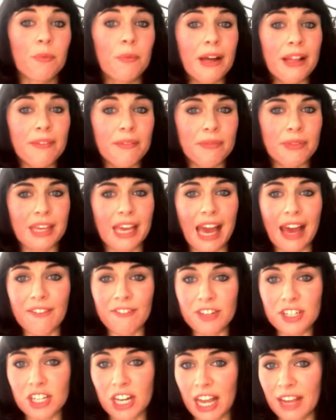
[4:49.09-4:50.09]
Well, the
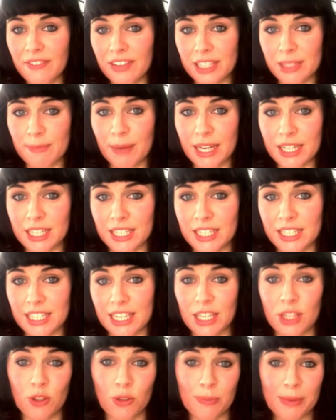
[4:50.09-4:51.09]
average life
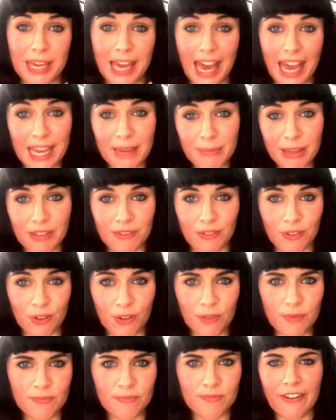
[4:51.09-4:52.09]
expectancy you'll be aiming
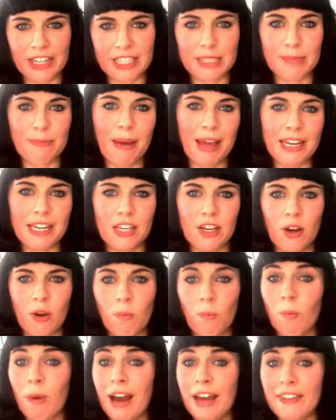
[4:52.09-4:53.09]
for varies depending
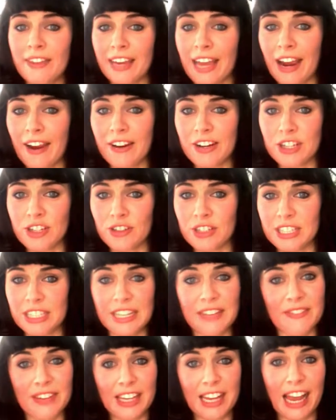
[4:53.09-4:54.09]
on where the character is
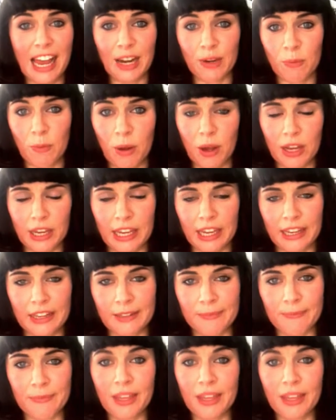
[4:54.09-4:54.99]
living and working.